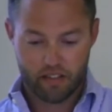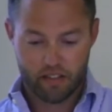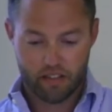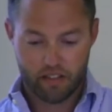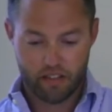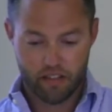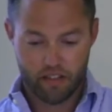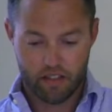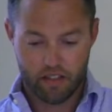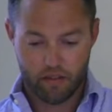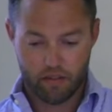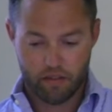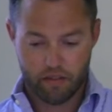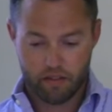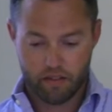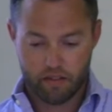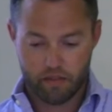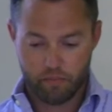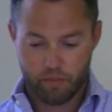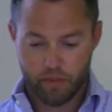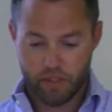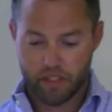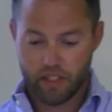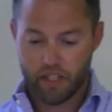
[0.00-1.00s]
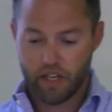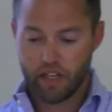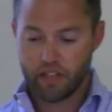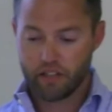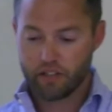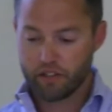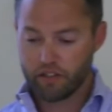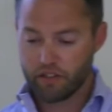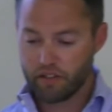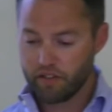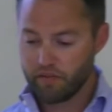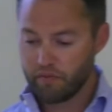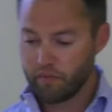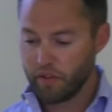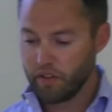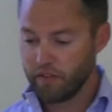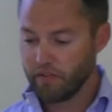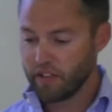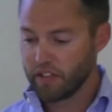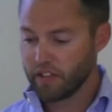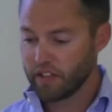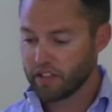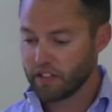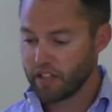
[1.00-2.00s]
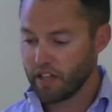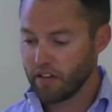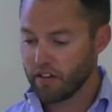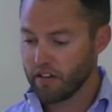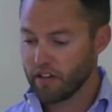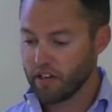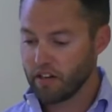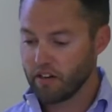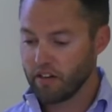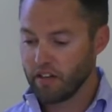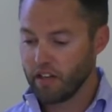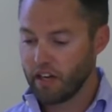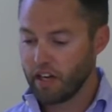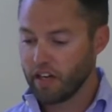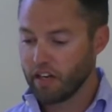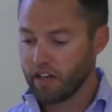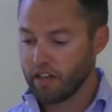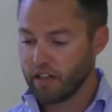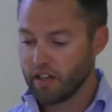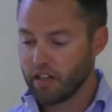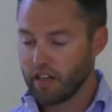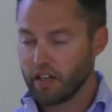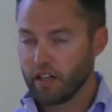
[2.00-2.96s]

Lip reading: to the potential of moving to South Carolina.